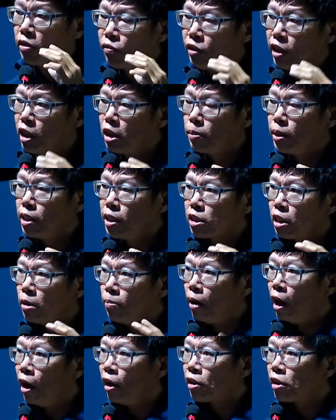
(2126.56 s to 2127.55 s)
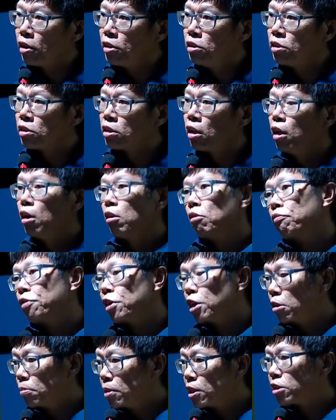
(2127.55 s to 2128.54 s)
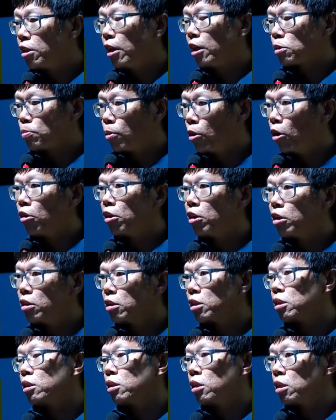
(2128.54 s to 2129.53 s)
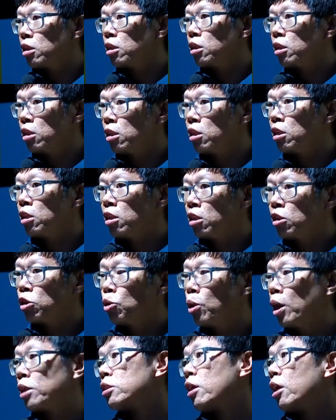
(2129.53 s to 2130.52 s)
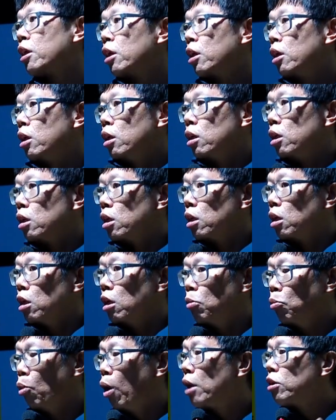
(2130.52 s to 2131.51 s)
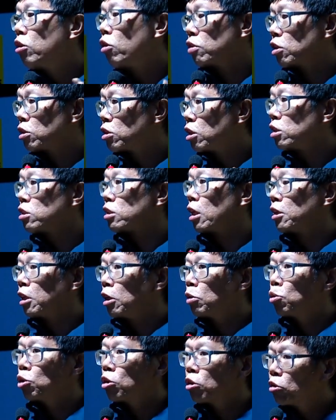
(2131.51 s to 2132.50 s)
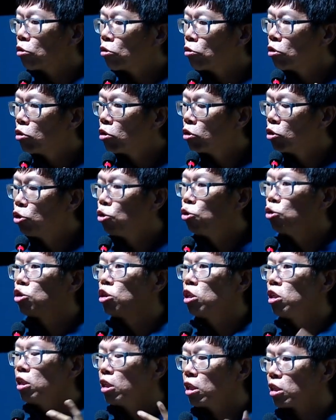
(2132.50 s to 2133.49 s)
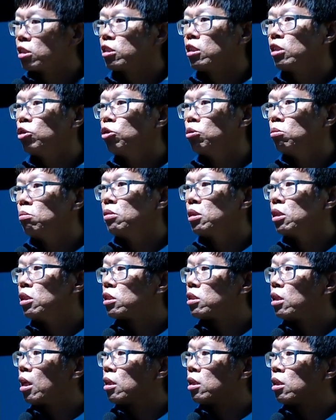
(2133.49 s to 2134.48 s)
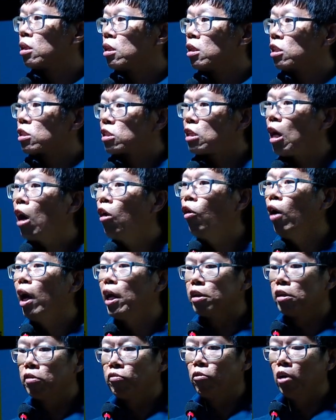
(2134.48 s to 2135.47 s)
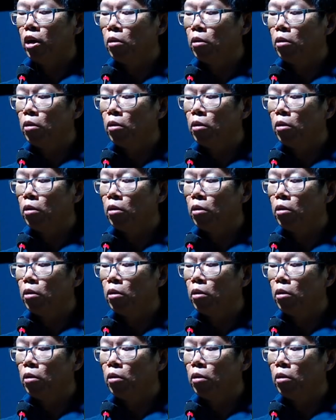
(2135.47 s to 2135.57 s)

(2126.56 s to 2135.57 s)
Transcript: at the Vietnamese Americans, Vietnamese diaspora in the US, one of the things that they would usually assume is that the South had